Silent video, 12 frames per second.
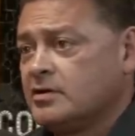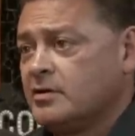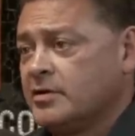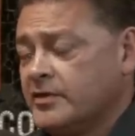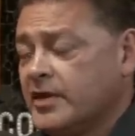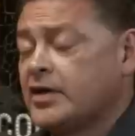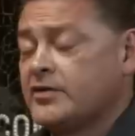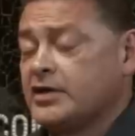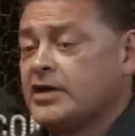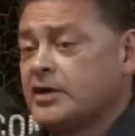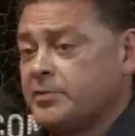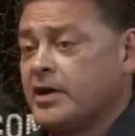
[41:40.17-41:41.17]
mean, they give the
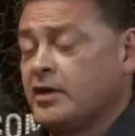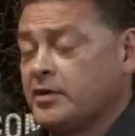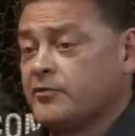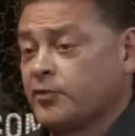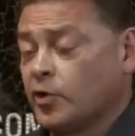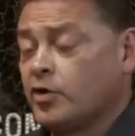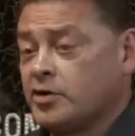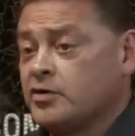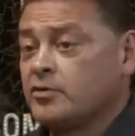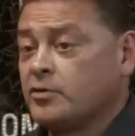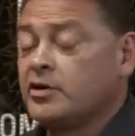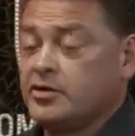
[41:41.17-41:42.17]
death penalty in Florida.
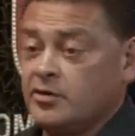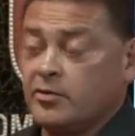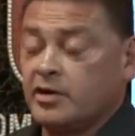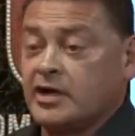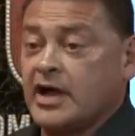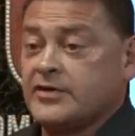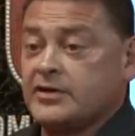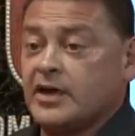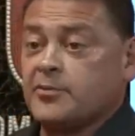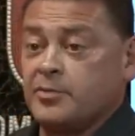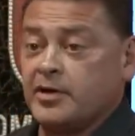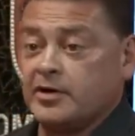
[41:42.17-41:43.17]
You really got the
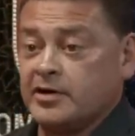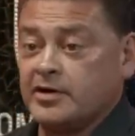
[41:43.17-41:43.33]
death penalty.